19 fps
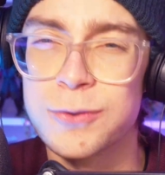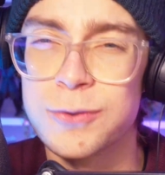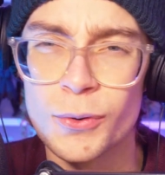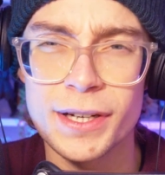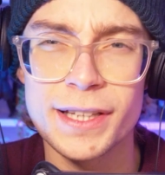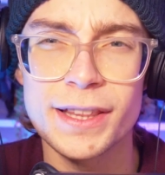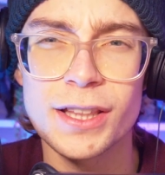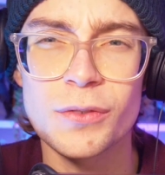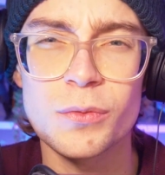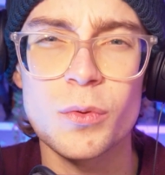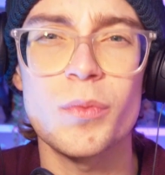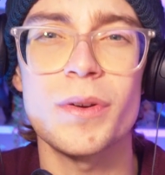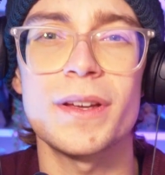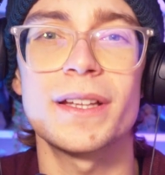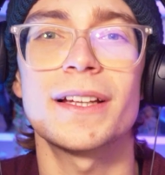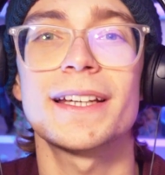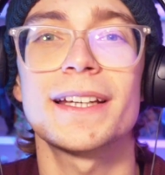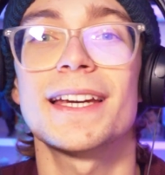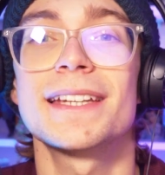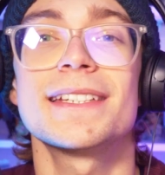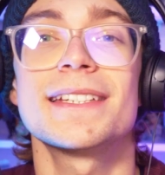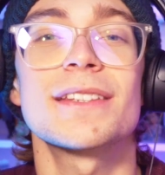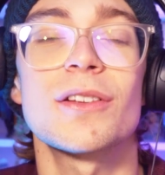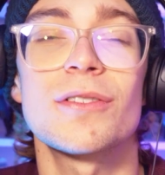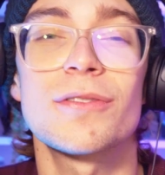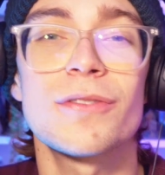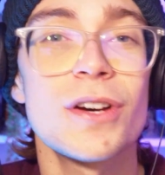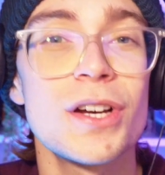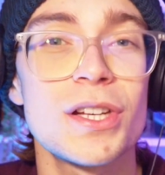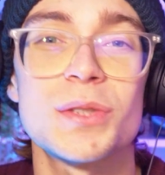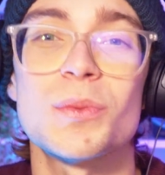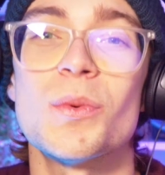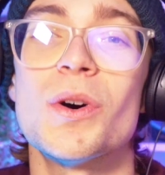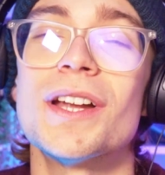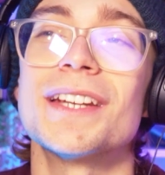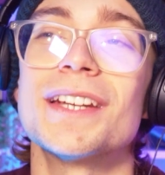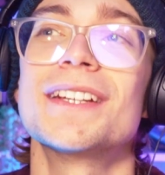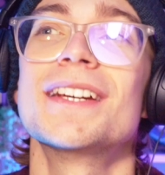fall in love with it like I did the first
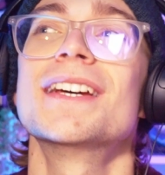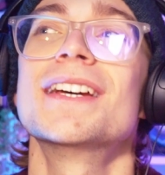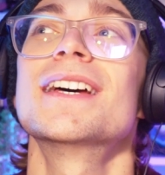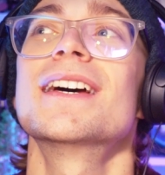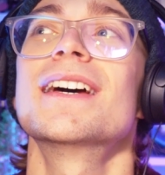one.